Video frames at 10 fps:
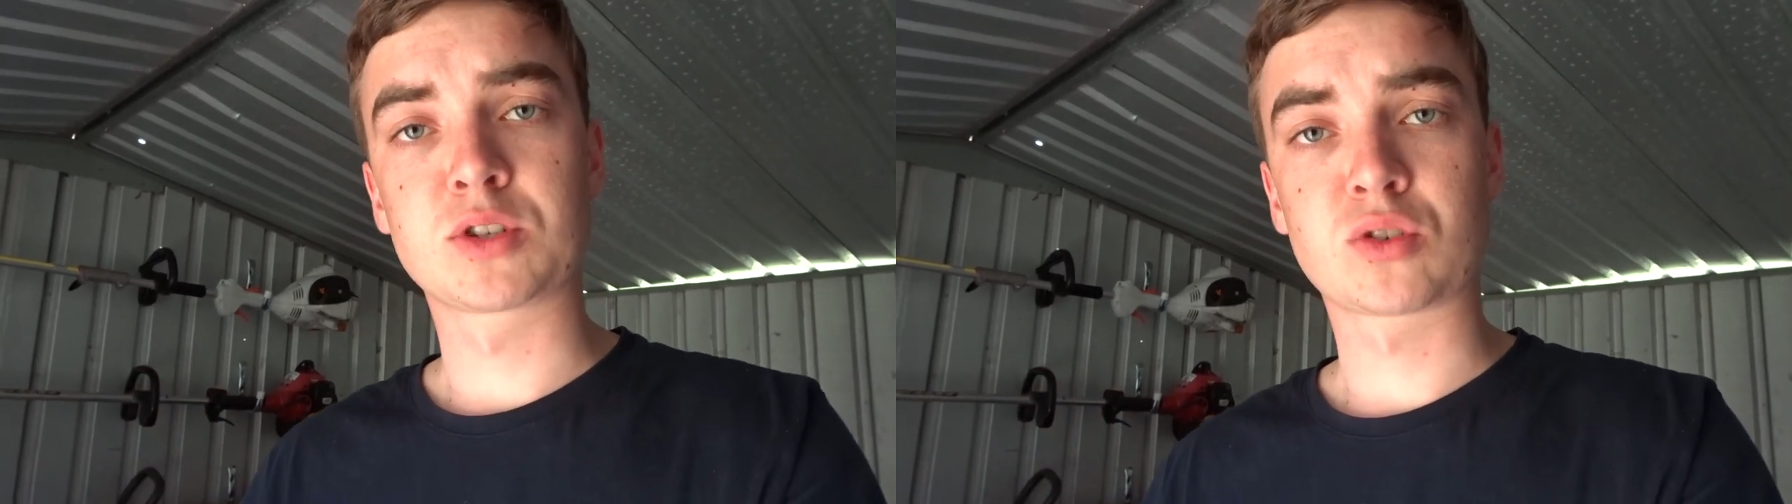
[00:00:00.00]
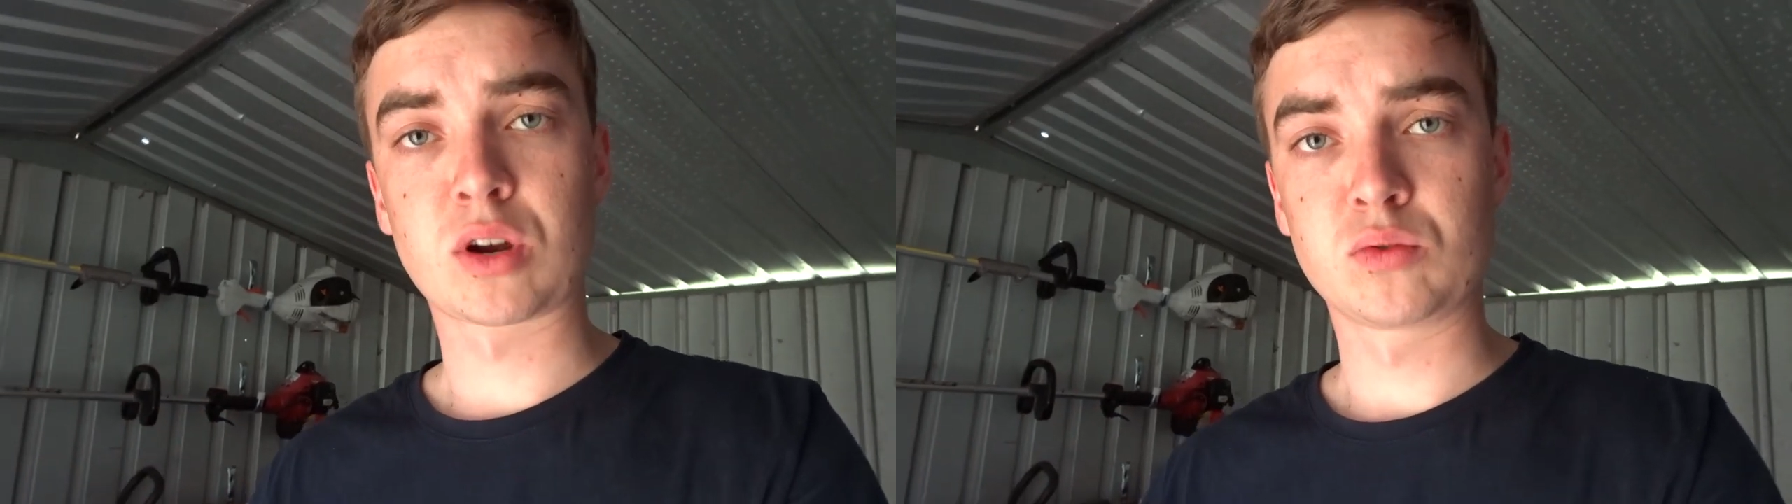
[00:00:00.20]

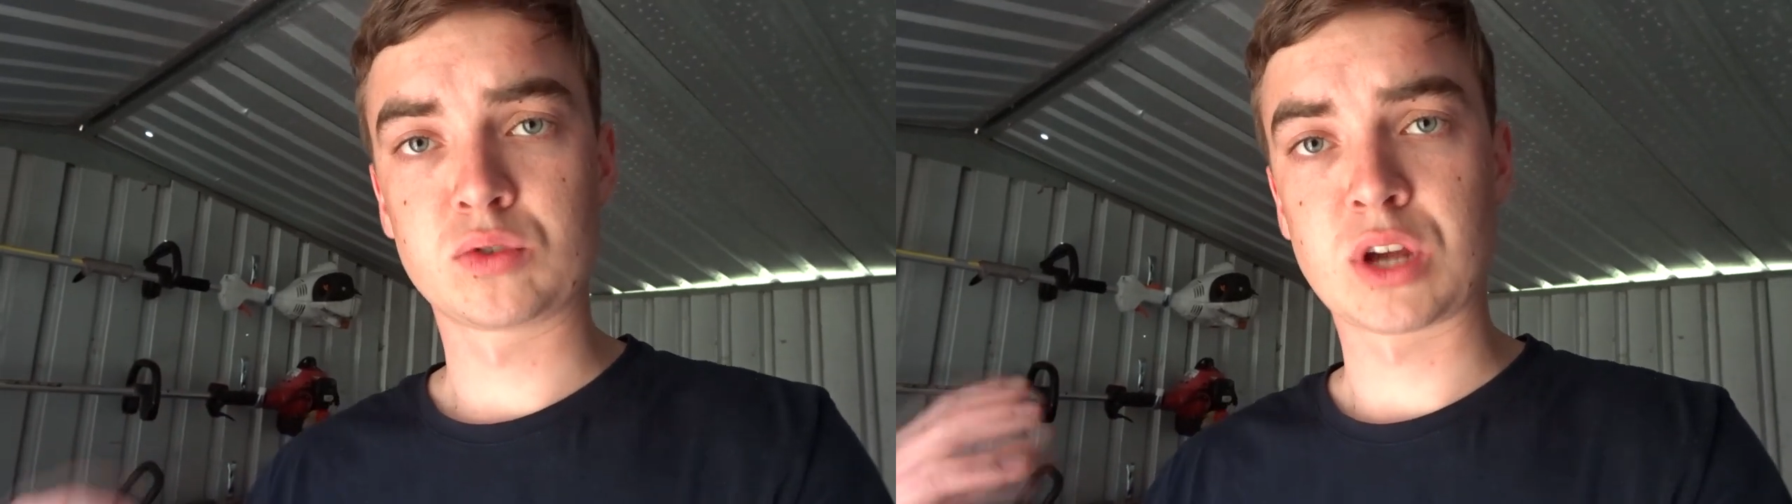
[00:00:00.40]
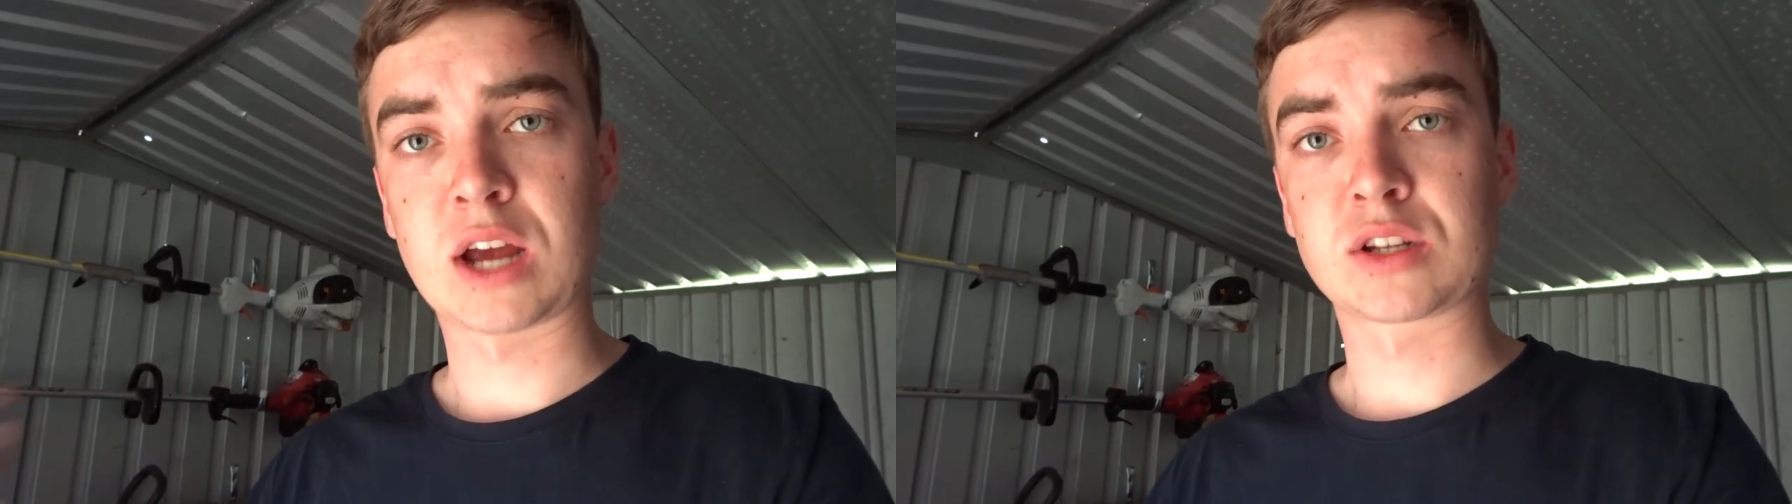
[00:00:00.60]
struggle
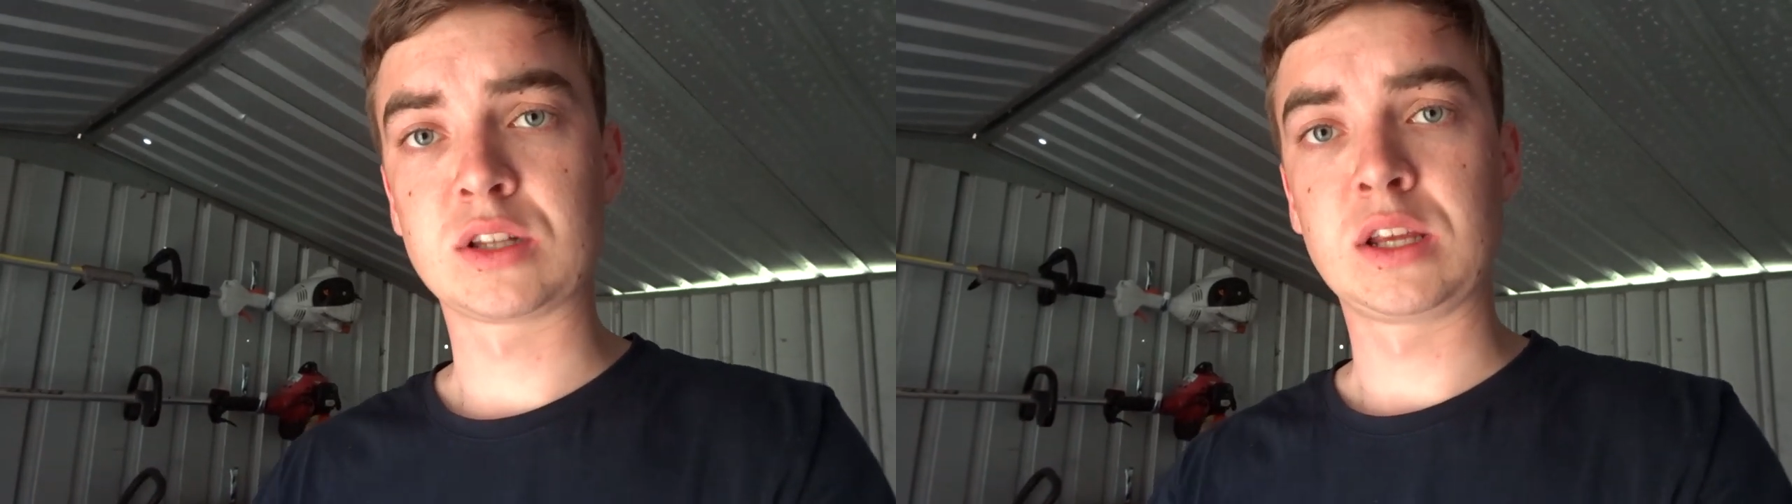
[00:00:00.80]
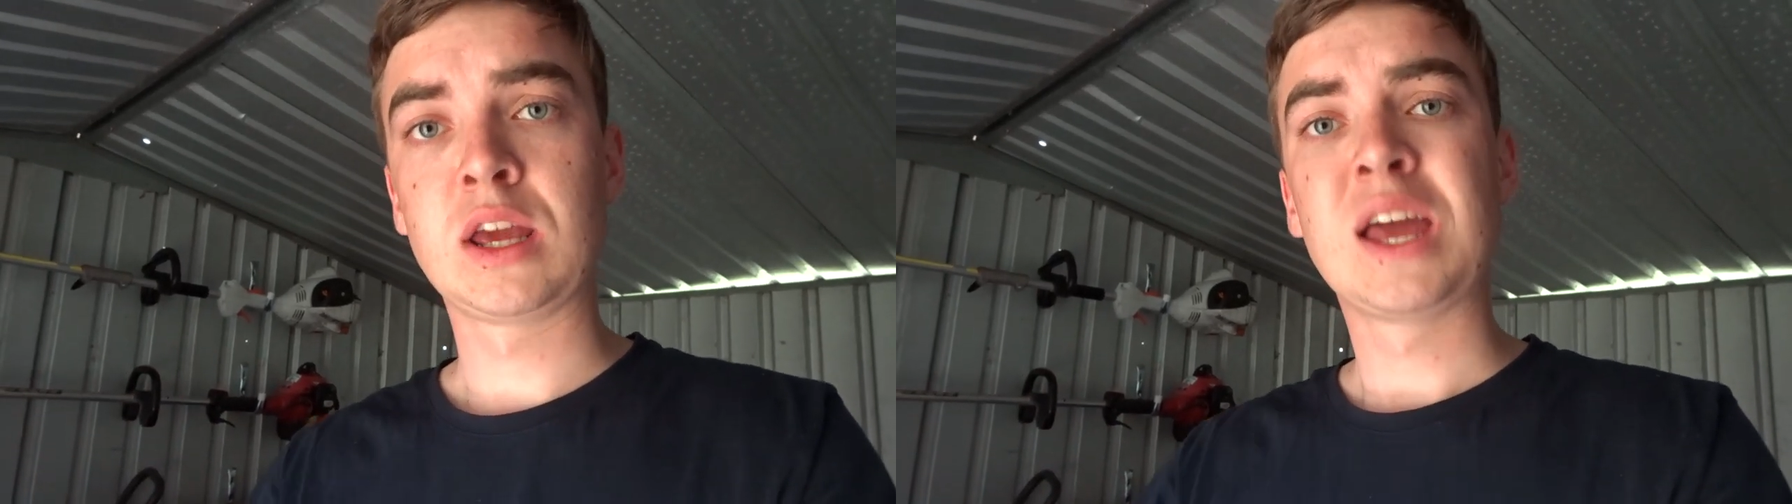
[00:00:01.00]
to
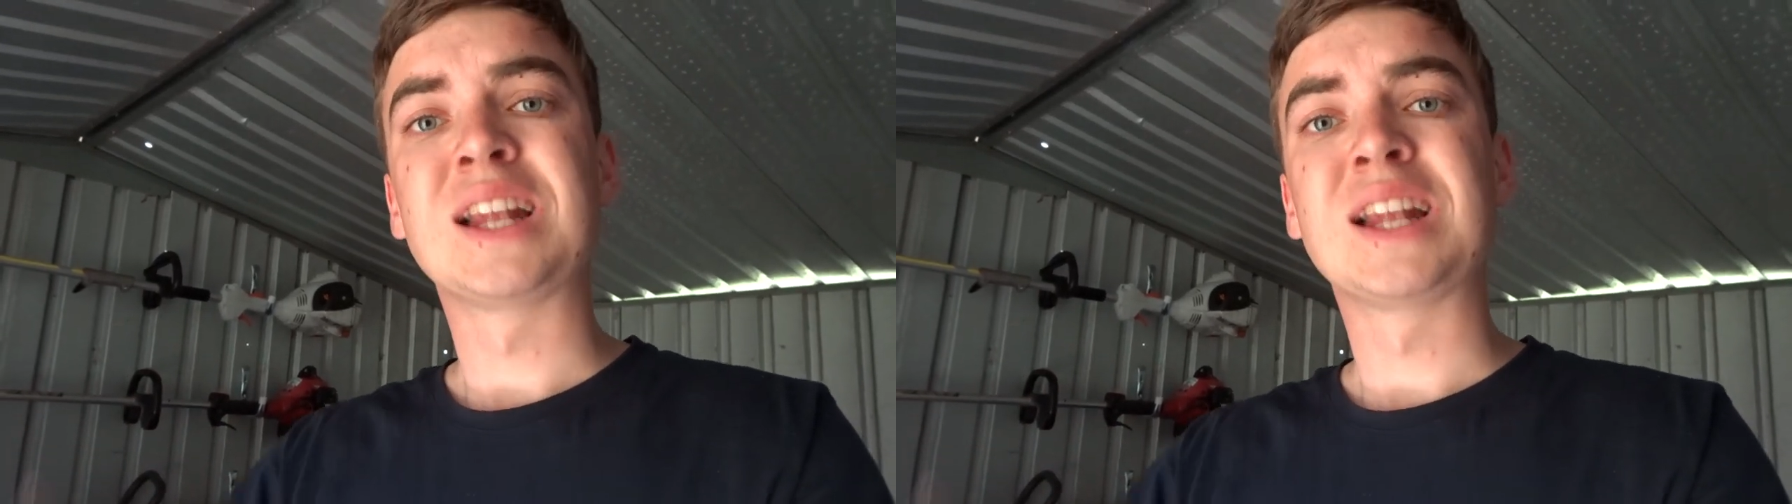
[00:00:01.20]
actually